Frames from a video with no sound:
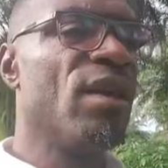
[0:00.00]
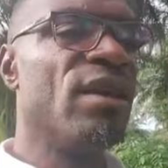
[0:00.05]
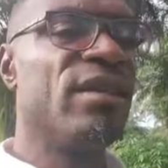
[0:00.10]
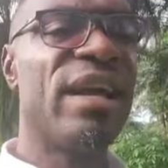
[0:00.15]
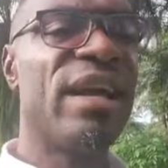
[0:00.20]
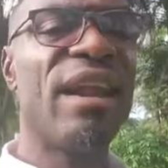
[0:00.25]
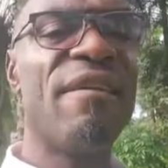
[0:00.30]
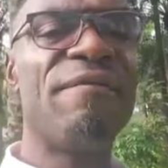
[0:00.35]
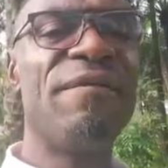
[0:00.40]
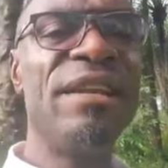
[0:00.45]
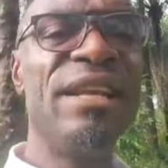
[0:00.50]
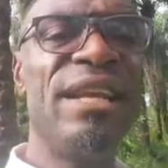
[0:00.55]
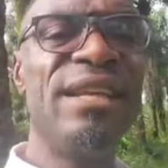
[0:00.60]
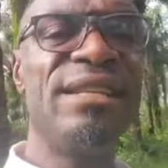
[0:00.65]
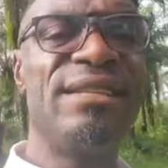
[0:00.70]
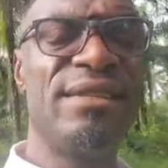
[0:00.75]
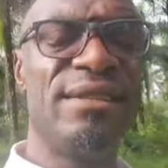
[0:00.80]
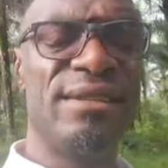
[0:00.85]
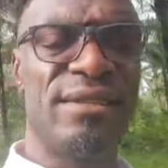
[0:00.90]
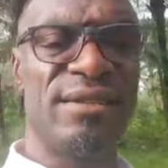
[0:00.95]
There are
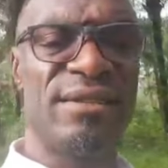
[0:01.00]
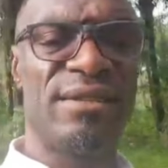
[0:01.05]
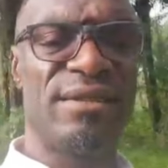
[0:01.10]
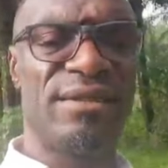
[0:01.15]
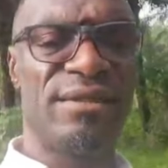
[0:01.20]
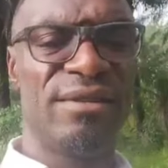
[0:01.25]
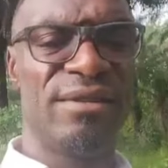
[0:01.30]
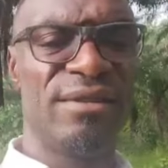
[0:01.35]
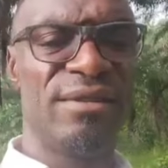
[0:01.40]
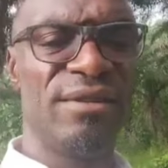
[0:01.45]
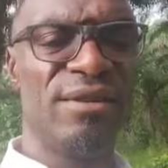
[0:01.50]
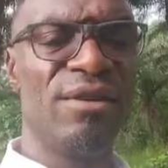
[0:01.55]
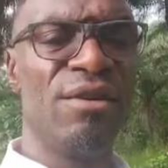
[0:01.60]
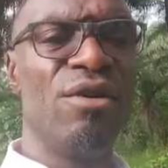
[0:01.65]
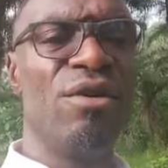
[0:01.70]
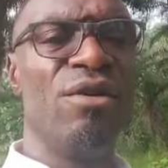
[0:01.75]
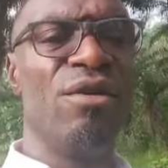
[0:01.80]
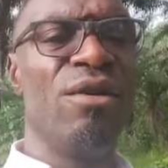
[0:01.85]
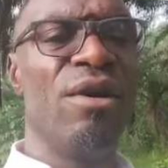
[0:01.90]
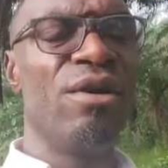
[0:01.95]
villages
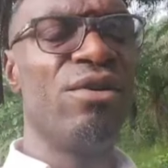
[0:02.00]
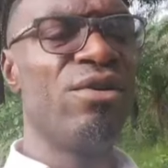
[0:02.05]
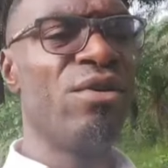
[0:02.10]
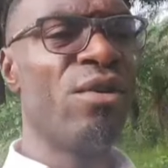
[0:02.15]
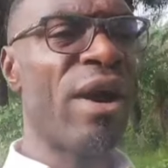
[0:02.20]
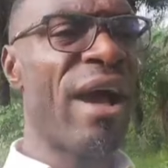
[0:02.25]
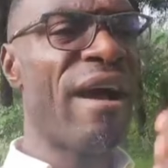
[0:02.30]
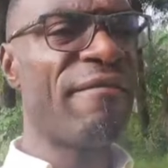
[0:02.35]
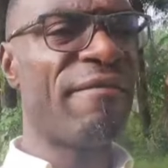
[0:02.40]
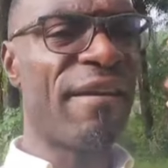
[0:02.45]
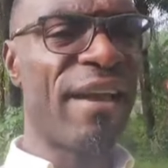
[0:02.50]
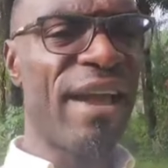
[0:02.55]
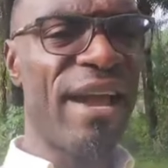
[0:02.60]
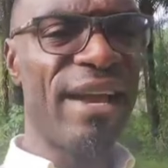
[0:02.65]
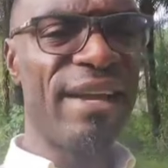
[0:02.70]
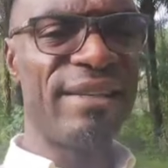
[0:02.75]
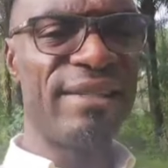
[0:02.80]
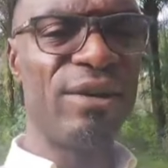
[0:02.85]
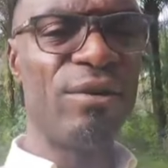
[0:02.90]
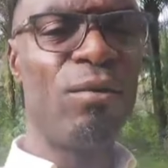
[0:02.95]
you have
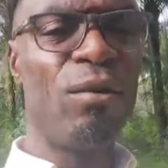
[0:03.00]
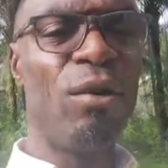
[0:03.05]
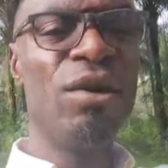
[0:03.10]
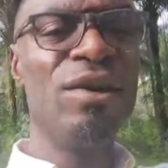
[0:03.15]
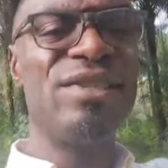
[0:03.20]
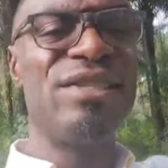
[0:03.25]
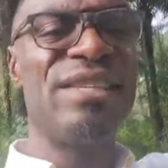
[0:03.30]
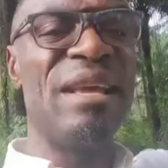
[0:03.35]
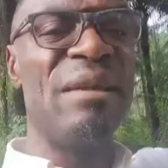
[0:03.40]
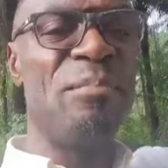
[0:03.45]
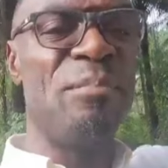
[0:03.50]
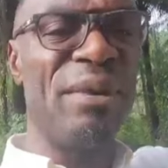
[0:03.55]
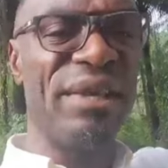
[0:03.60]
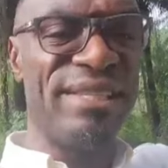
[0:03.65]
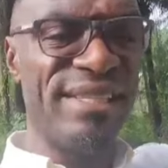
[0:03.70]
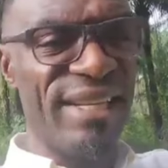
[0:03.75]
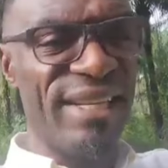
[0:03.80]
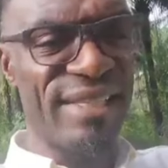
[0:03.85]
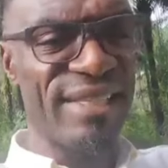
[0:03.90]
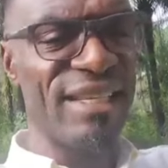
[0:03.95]
heard. Once they
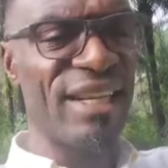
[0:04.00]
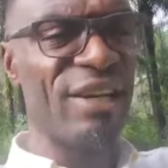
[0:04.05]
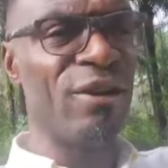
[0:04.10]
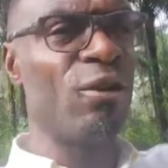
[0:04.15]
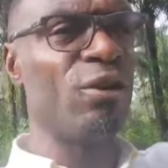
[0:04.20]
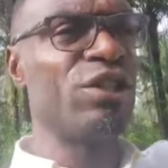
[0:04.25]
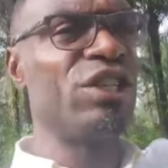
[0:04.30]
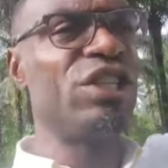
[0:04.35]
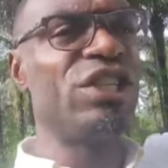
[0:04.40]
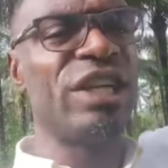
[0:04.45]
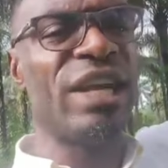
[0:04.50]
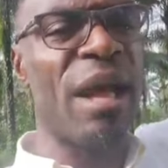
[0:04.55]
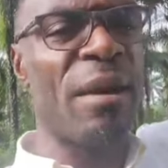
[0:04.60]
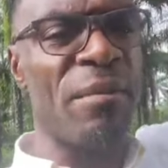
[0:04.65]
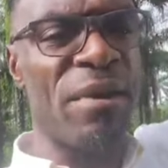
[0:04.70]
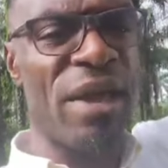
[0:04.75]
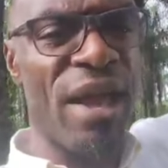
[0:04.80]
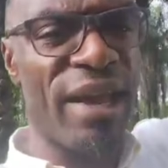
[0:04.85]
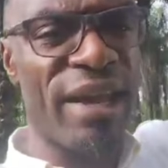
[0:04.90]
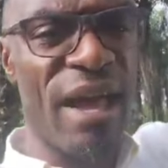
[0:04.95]
beat this thing or chichera
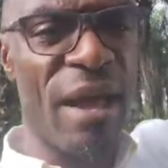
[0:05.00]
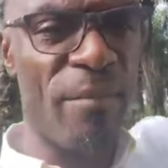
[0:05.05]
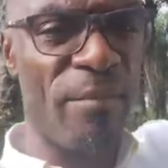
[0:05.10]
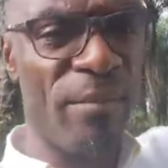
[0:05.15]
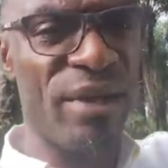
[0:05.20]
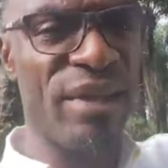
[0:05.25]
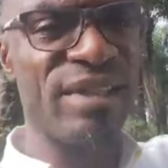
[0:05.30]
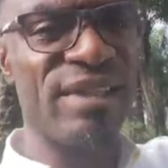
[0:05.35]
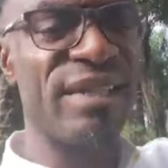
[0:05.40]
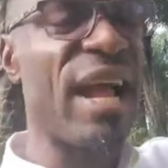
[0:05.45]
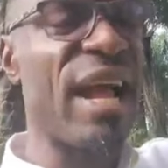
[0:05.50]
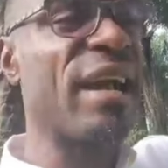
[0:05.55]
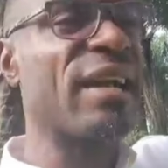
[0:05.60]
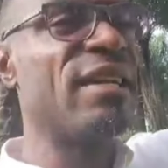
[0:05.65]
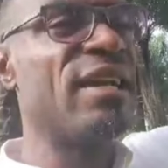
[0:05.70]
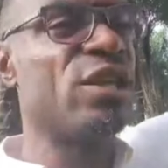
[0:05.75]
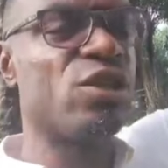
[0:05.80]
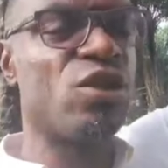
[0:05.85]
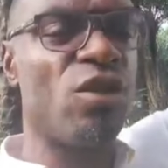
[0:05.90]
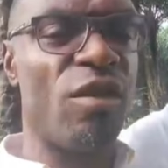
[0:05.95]
at the other place,
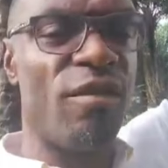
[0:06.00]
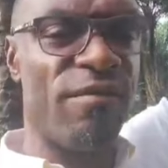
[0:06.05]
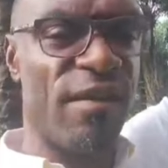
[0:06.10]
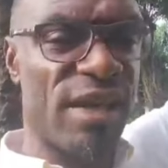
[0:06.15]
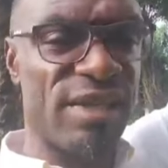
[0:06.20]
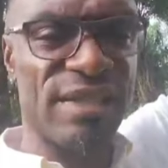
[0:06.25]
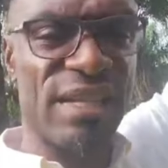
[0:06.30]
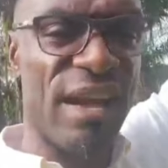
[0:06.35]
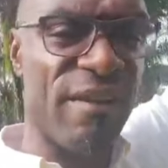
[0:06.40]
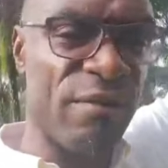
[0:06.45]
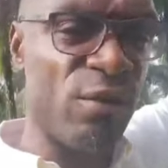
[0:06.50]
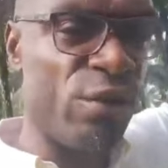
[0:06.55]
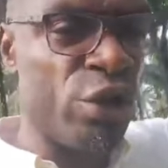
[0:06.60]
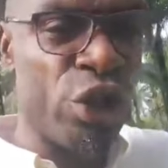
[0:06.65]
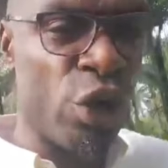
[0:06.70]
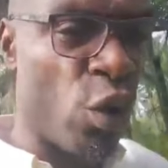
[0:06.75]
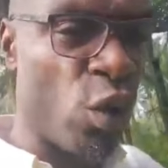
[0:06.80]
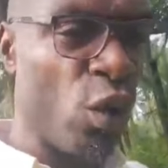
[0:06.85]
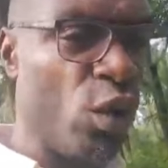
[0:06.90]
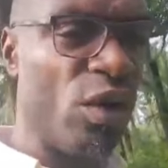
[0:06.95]
darkness covers that
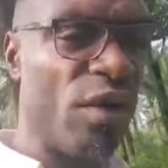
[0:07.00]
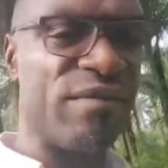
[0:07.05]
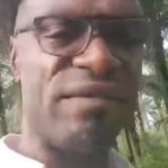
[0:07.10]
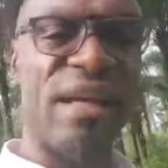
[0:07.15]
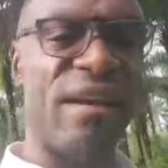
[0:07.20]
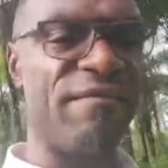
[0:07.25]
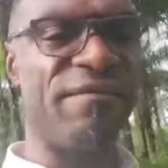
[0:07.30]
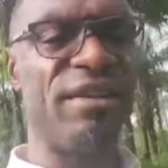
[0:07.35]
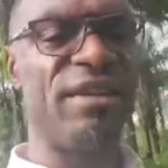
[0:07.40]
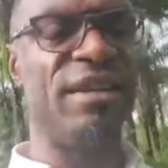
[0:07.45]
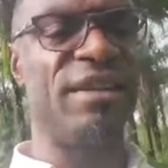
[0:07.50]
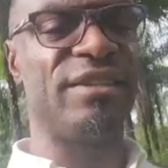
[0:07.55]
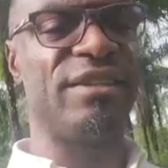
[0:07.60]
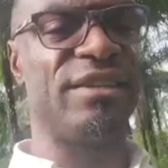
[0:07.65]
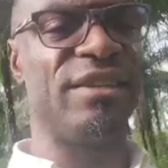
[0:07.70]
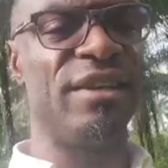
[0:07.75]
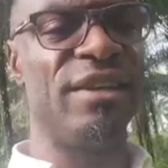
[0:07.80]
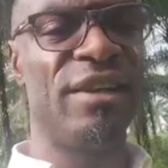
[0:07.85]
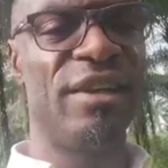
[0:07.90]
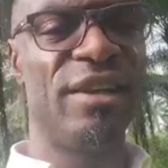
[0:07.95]
the whole of that
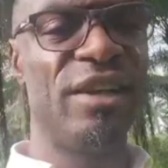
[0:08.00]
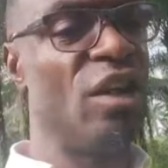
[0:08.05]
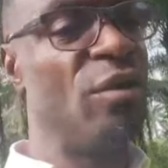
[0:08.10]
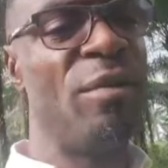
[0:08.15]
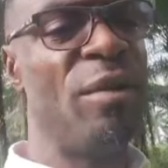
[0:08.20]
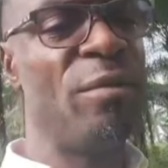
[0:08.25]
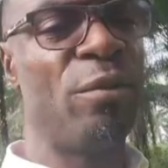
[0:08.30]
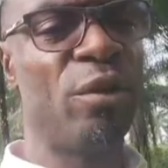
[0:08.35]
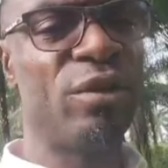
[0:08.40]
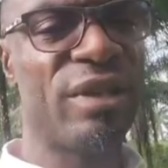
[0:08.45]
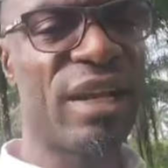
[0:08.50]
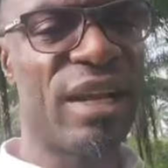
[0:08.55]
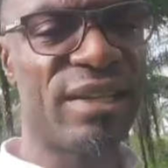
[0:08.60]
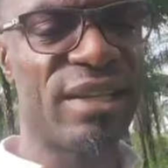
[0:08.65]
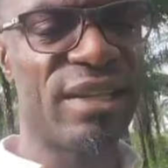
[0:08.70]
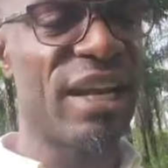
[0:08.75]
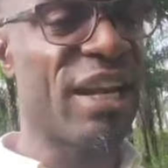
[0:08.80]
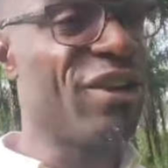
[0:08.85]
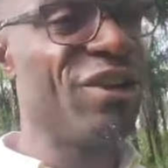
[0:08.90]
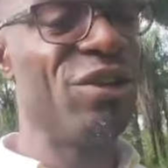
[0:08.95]
village. They'll be
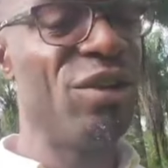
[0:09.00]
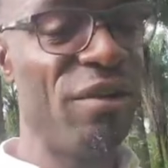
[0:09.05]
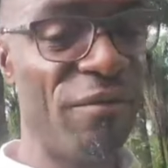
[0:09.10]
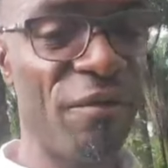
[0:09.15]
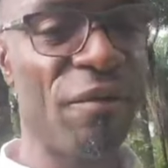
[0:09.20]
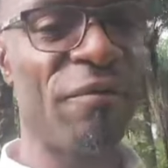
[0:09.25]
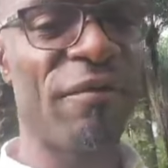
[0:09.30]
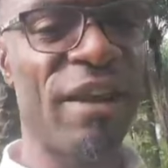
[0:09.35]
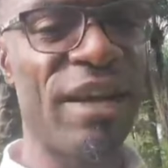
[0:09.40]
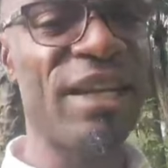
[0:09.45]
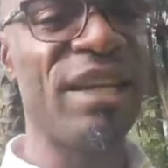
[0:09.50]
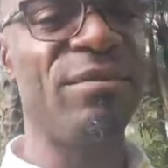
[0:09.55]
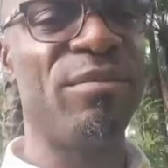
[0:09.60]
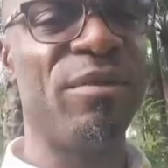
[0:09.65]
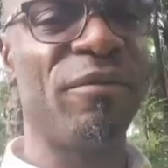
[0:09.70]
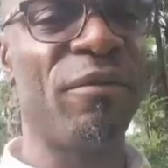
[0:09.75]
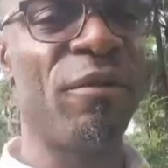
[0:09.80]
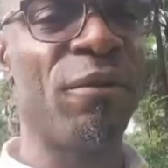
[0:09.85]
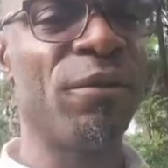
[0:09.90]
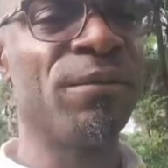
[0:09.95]
protected. I don't know if you've heard it
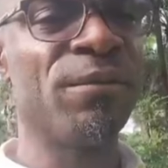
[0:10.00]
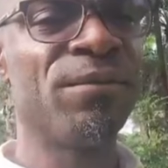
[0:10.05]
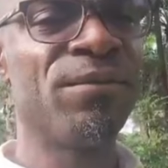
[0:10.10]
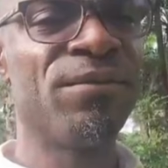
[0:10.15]
before.